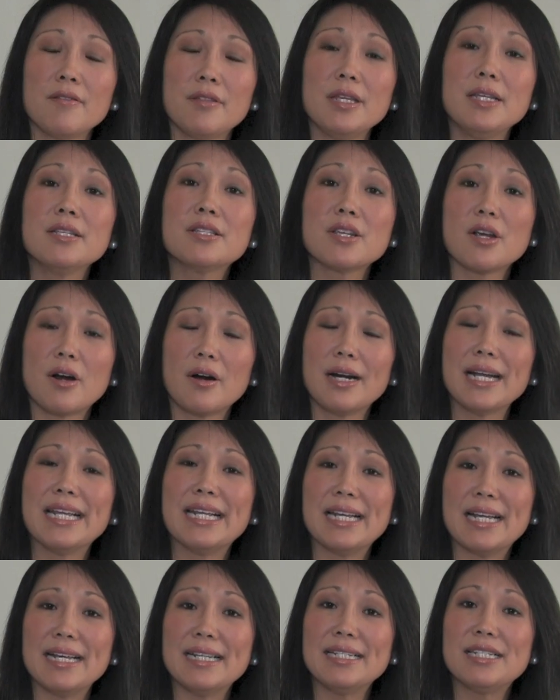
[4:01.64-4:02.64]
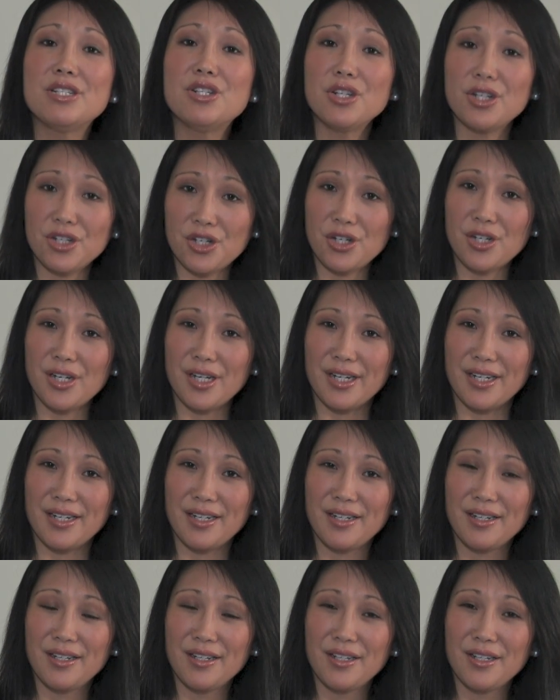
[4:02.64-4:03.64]
These are in
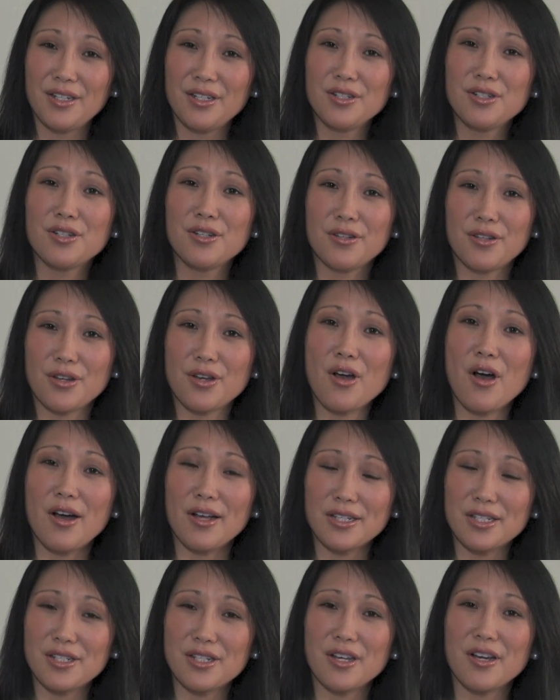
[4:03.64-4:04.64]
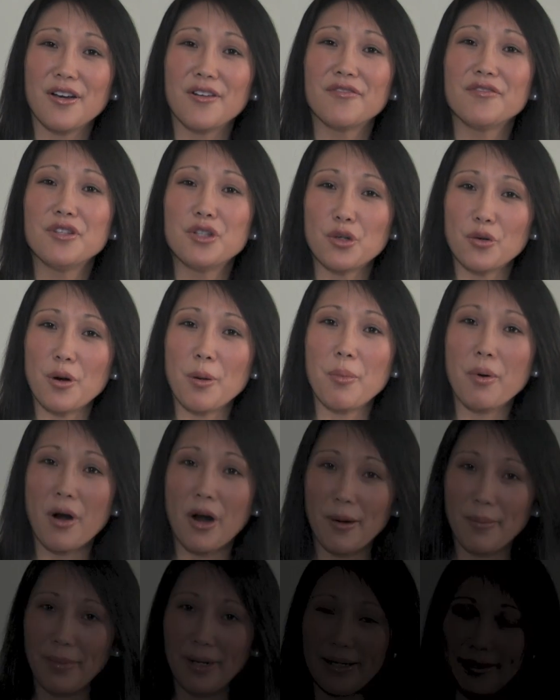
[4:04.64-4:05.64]
addition to the cost of your
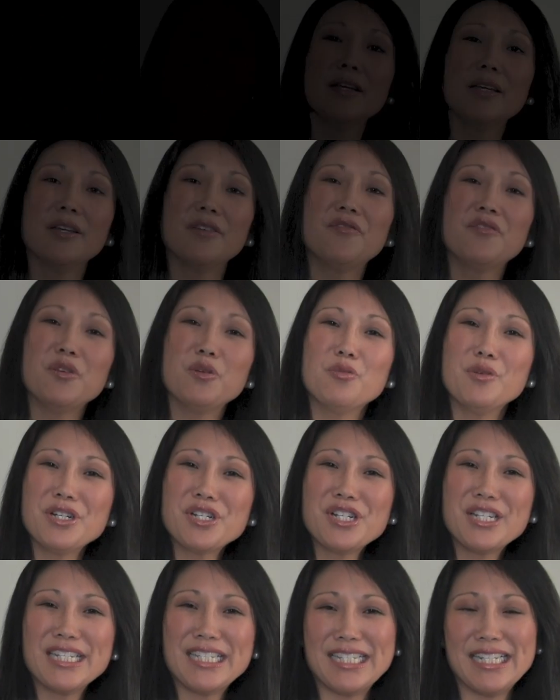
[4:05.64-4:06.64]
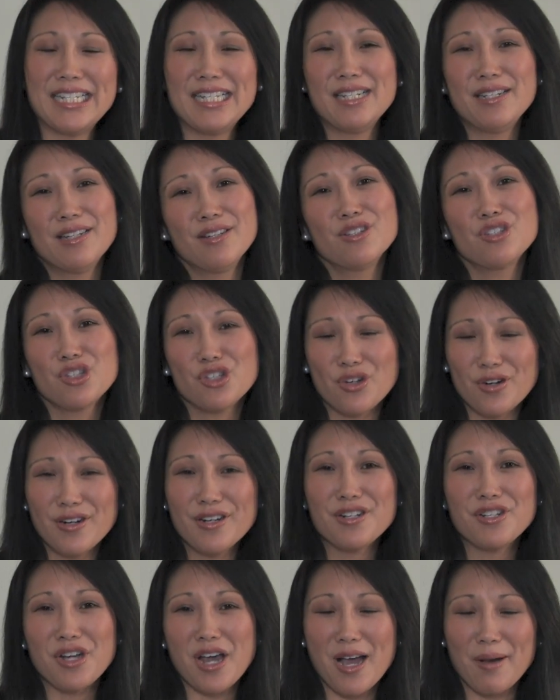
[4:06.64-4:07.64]
apartment. If you wish to see
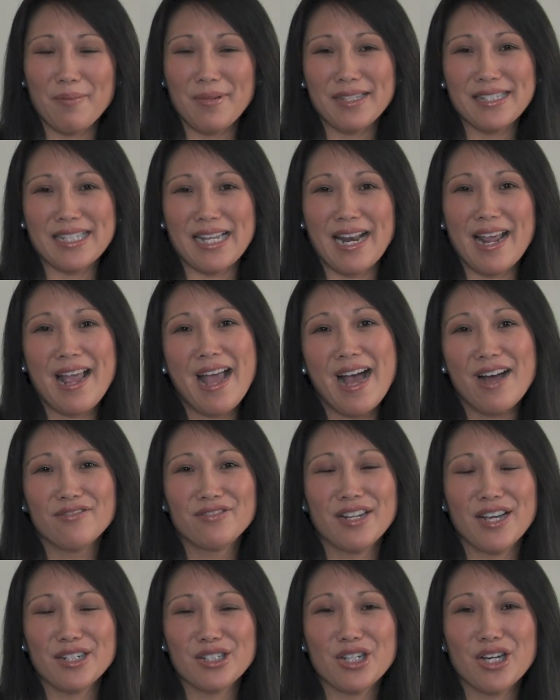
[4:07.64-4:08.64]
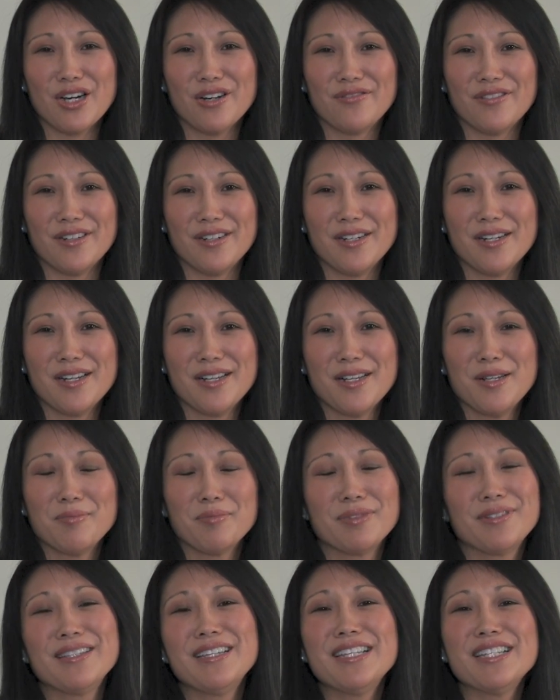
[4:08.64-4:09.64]
certain topics that I have not covered,
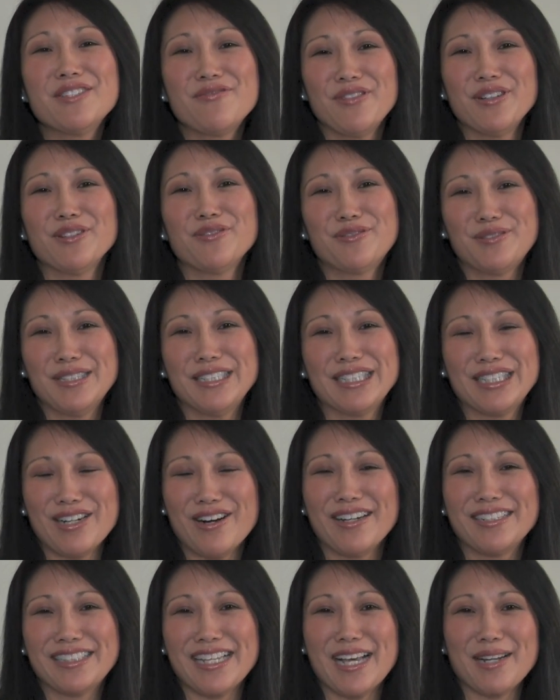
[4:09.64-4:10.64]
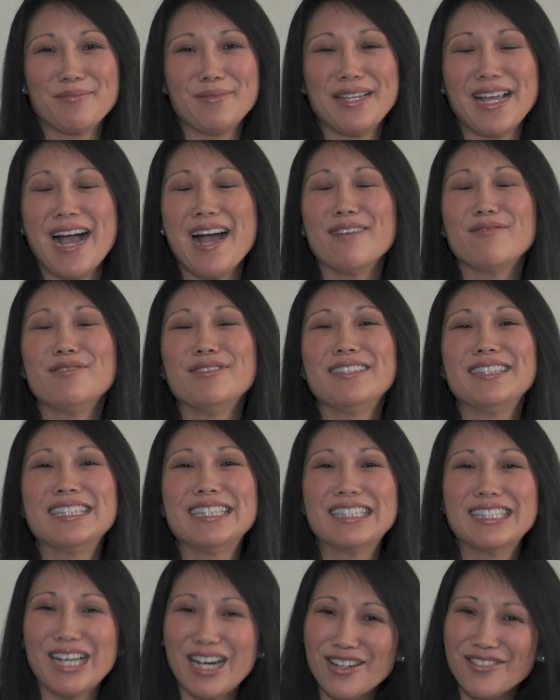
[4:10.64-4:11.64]
please feel free to contact me. I would
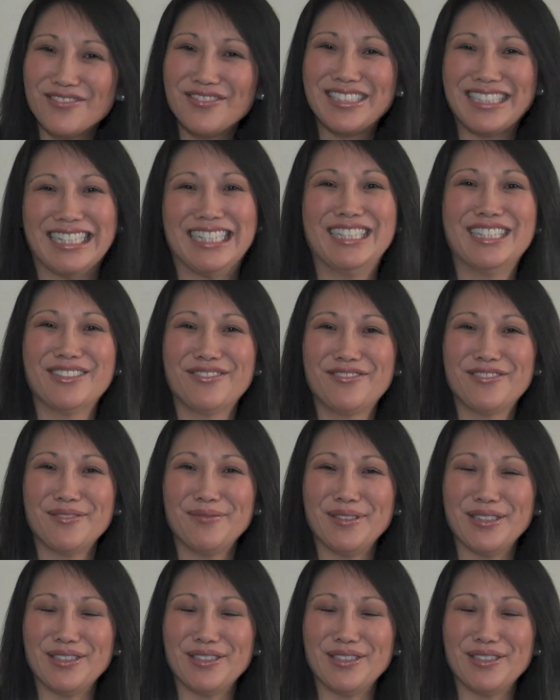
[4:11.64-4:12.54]
love to hear from